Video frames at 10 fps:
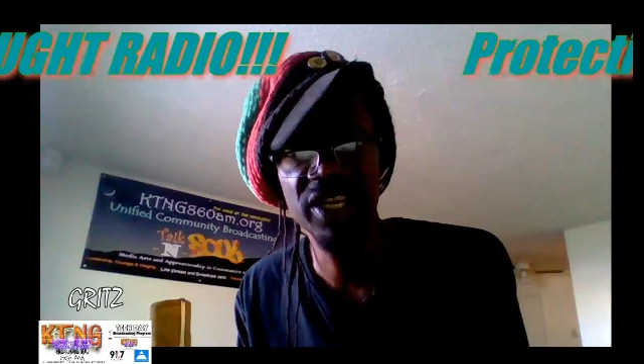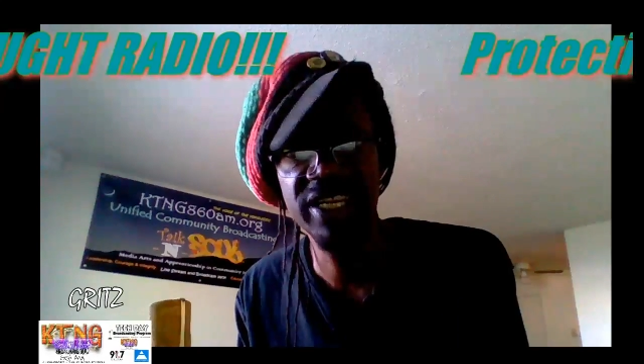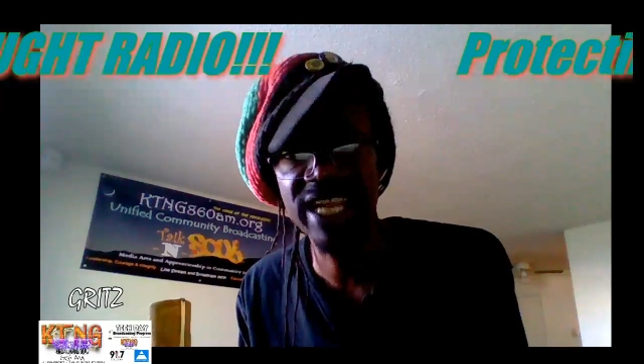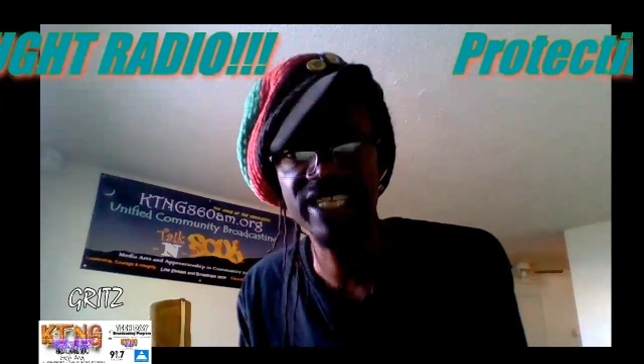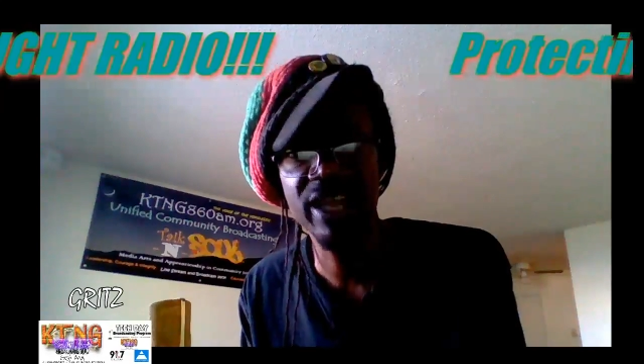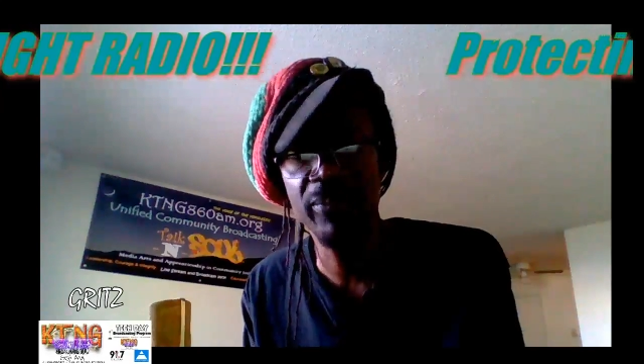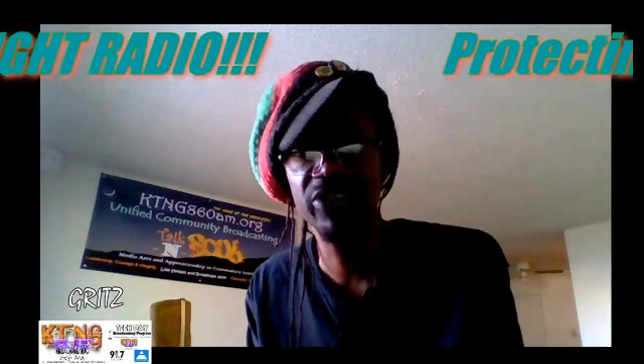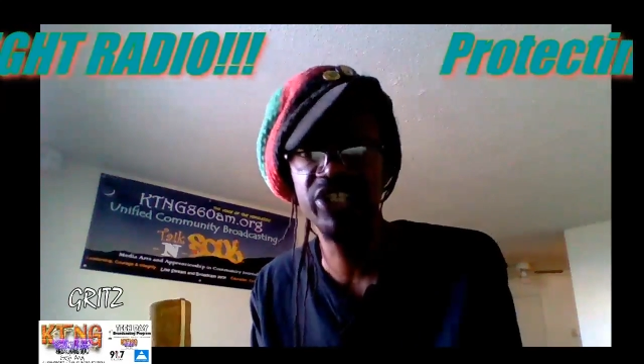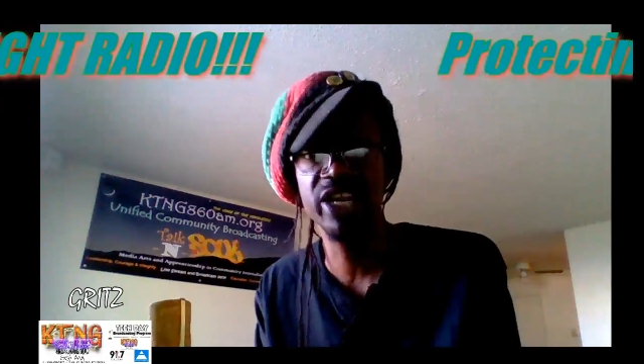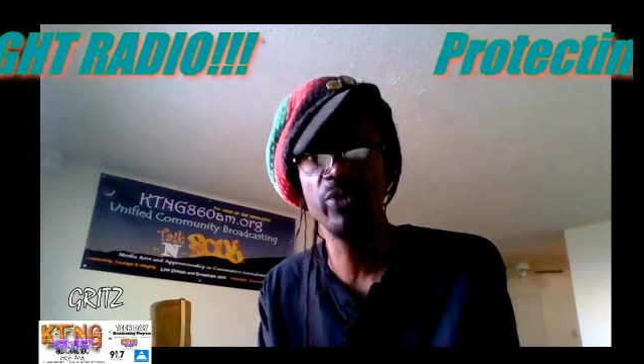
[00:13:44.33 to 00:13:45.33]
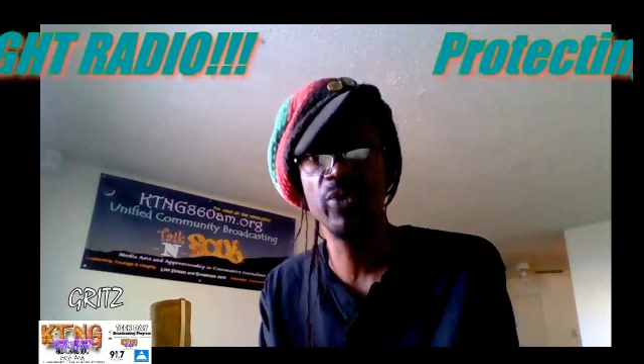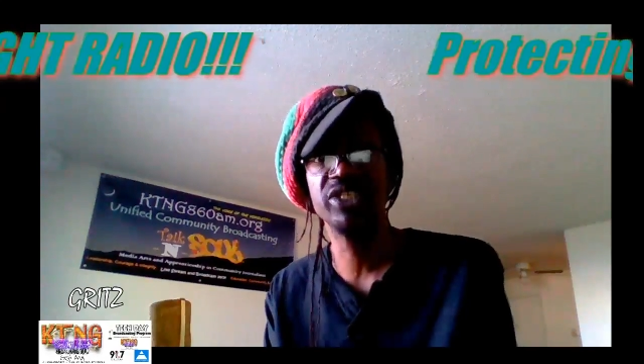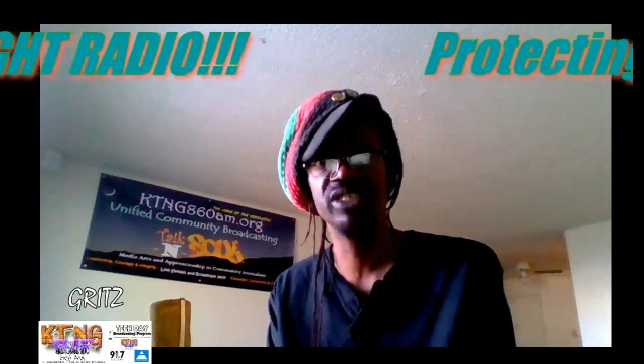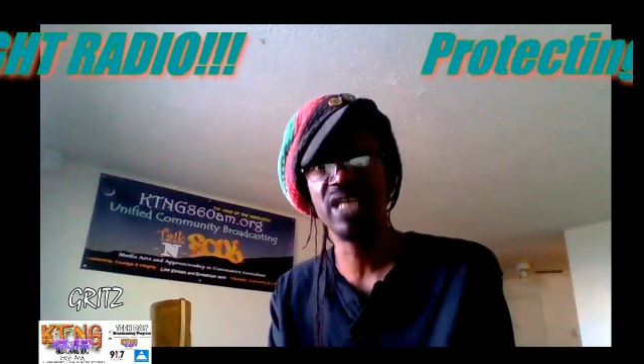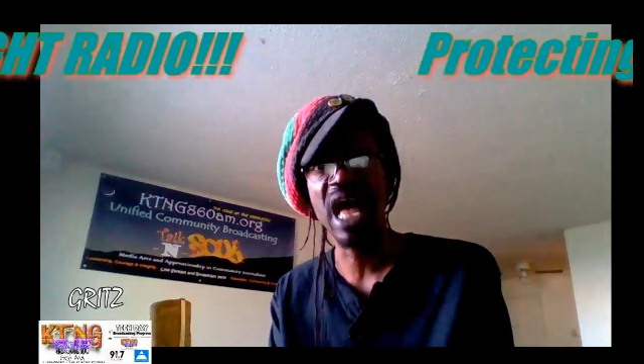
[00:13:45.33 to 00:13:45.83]
the next couple of
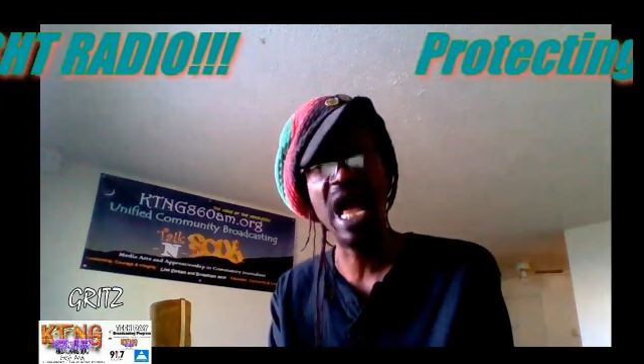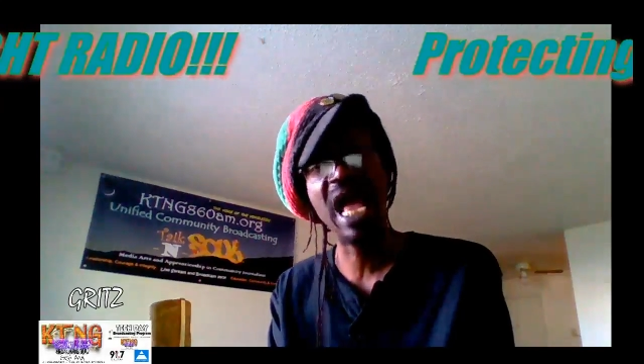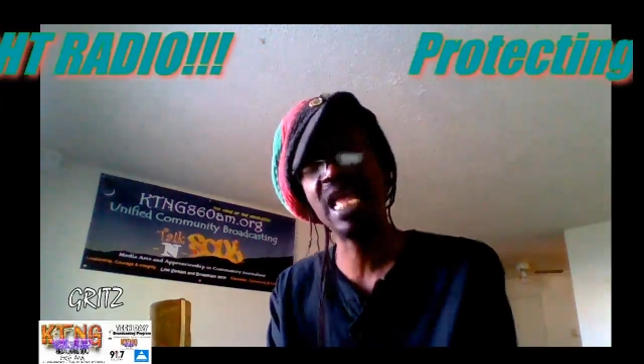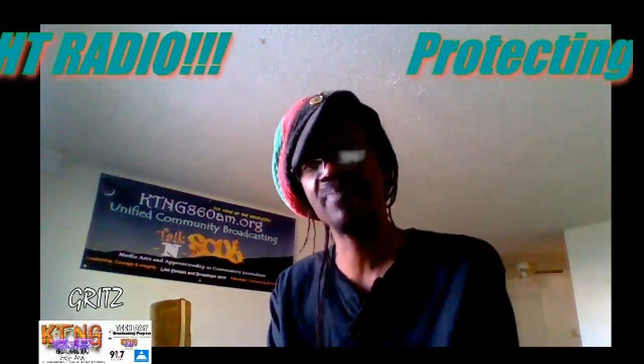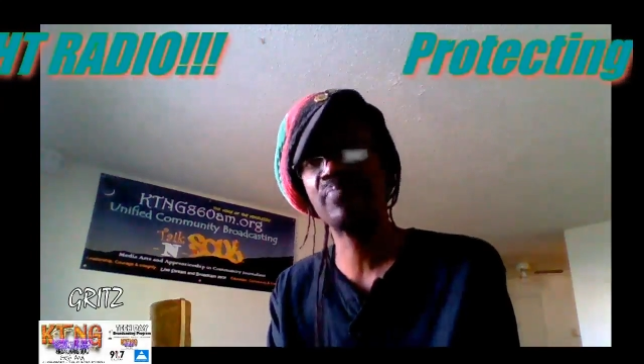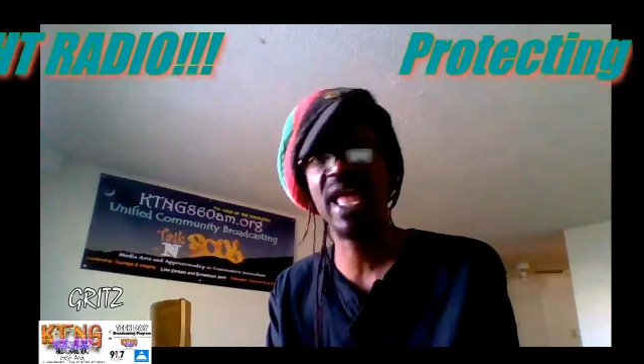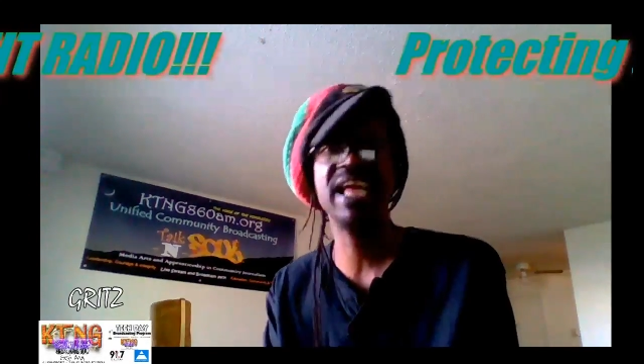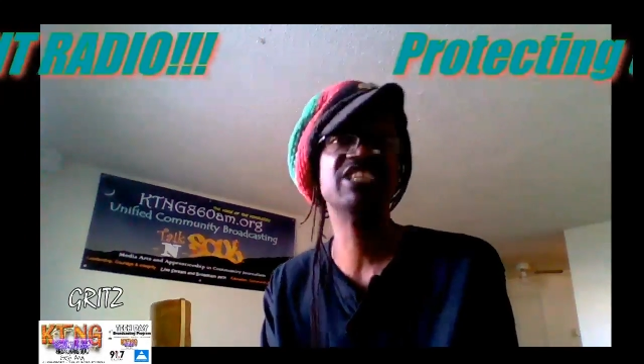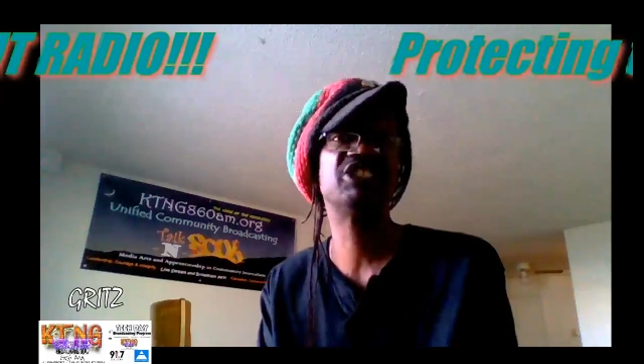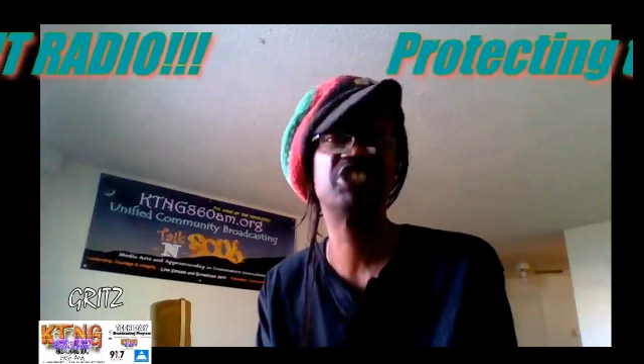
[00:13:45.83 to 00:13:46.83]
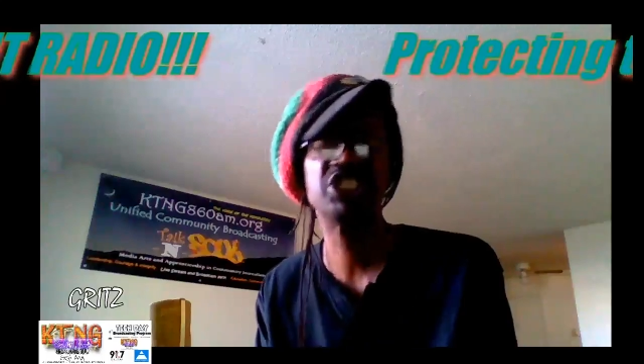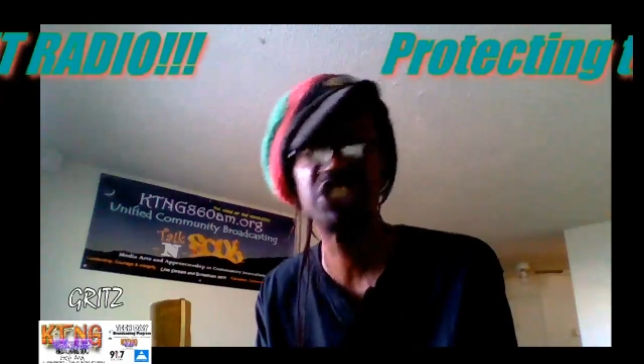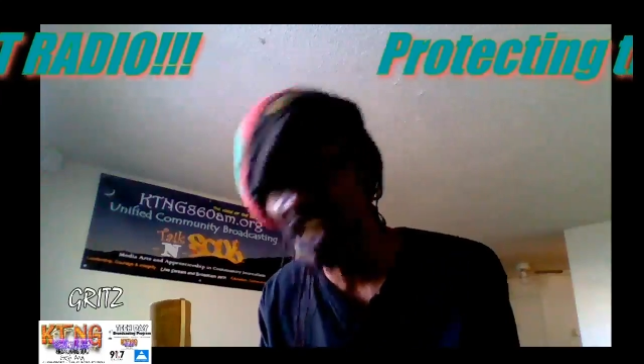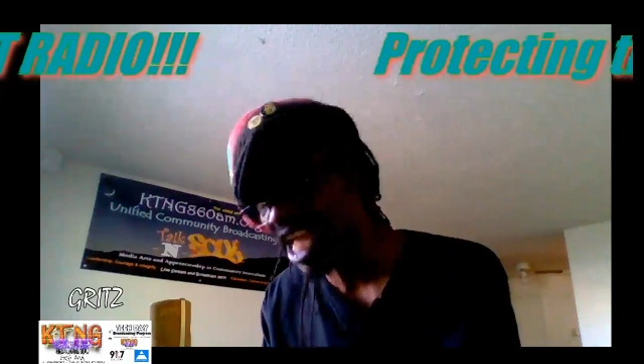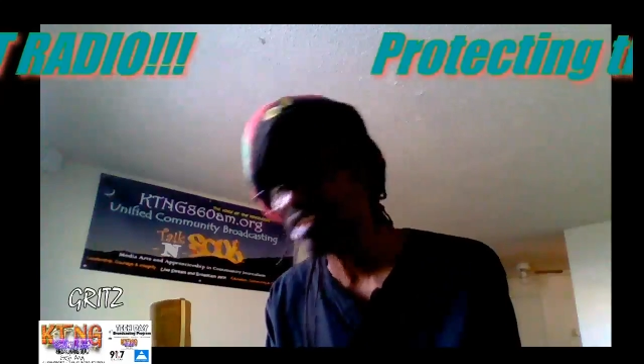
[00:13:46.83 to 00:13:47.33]
generations. I ain't paying
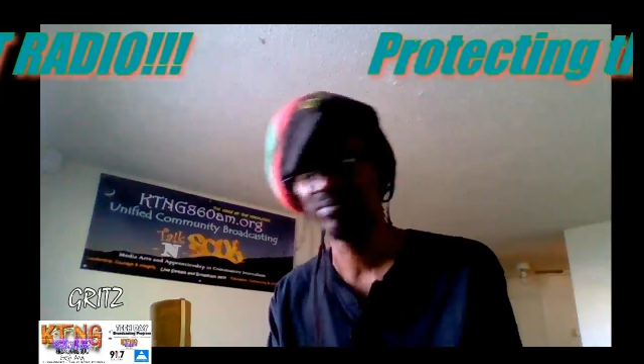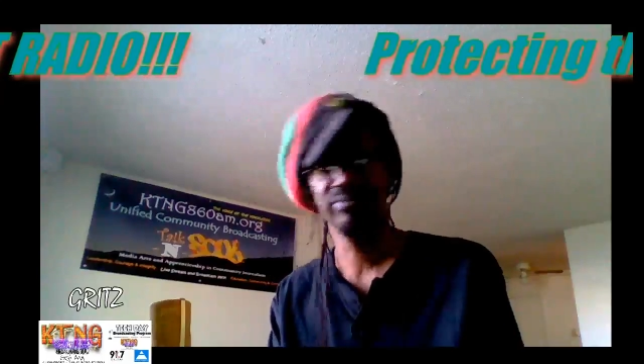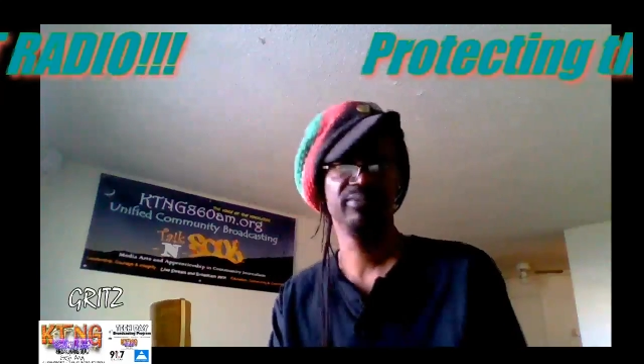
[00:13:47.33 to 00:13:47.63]
shit.